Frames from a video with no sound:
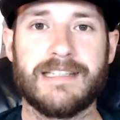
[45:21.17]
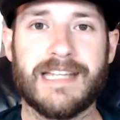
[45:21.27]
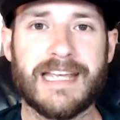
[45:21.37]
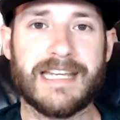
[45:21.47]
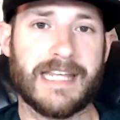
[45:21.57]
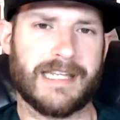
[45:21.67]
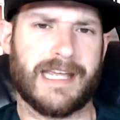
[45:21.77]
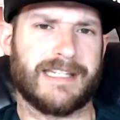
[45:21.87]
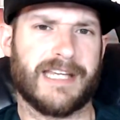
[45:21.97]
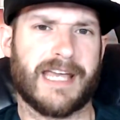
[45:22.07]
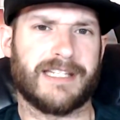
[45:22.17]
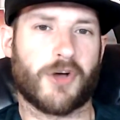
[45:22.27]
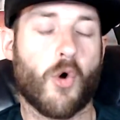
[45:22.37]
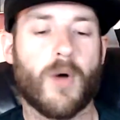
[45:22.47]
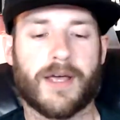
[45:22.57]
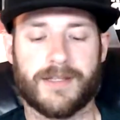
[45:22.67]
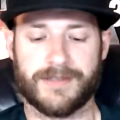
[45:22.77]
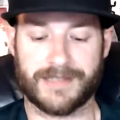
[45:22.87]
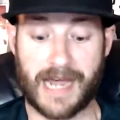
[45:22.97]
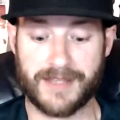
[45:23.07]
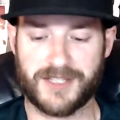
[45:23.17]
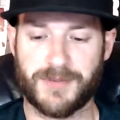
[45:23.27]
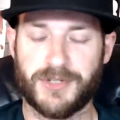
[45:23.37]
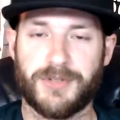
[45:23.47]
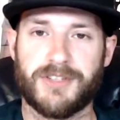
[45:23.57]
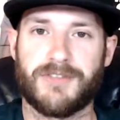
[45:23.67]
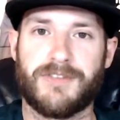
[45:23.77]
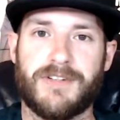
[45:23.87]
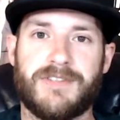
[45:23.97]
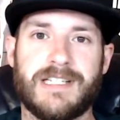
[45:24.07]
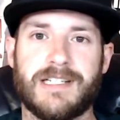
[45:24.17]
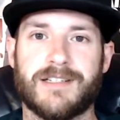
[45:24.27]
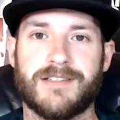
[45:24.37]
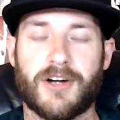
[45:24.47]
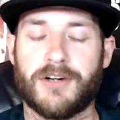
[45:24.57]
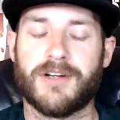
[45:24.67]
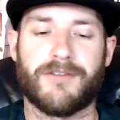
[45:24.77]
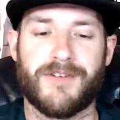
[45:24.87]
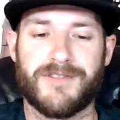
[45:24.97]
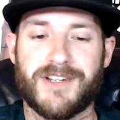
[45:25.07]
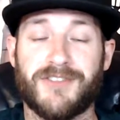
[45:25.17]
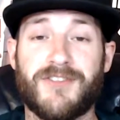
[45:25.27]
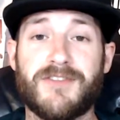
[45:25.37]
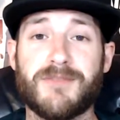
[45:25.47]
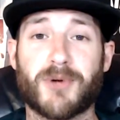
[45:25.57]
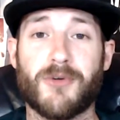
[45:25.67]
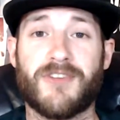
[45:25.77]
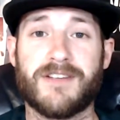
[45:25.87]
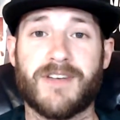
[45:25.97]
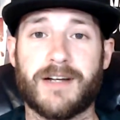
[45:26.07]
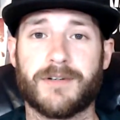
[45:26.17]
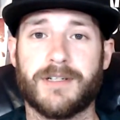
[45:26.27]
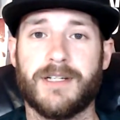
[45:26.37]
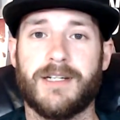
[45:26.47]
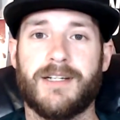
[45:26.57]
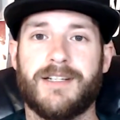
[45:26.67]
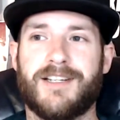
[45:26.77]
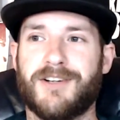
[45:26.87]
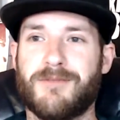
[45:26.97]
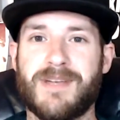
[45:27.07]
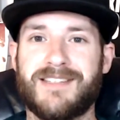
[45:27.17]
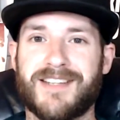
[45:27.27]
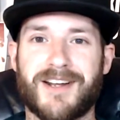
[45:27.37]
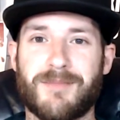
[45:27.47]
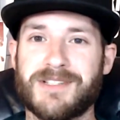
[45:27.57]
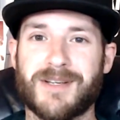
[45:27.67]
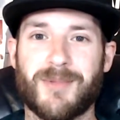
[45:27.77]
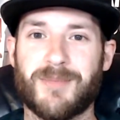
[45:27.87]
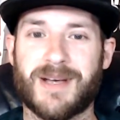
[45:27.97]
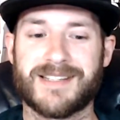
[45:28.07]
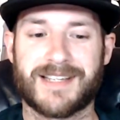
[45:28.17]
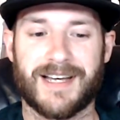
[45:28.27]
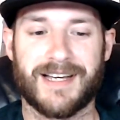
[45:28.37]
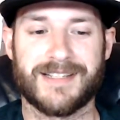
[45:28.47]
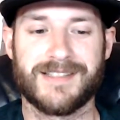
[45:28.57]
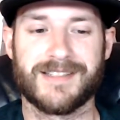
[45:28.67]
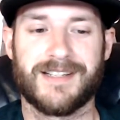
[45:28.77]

and he quit. Guy that's been doing this for 50 years, or not 50 years, 50 pro fight veteran. Mixed it up with some of the best guys.